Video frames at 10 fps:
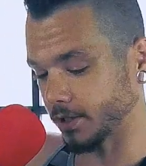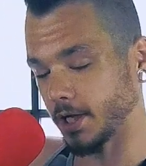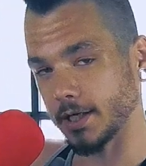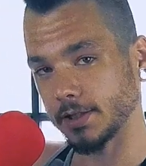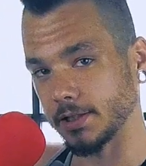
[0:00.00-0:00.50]
you
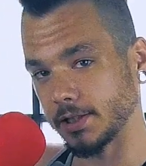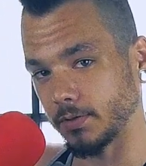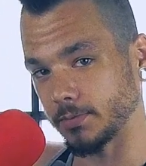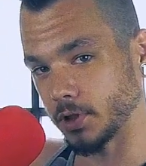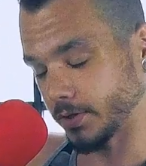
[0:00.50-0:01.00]
guys can see
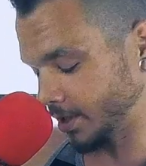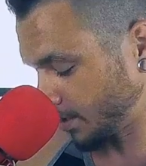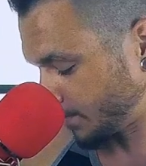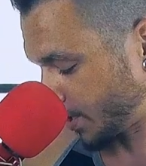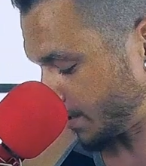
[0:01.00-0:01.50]
what I'm doing
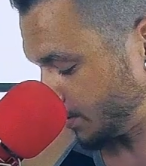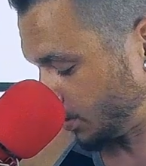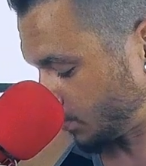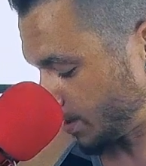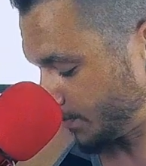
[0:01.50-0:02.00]
here, but you
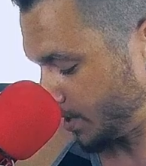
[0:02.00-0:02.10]
don't want to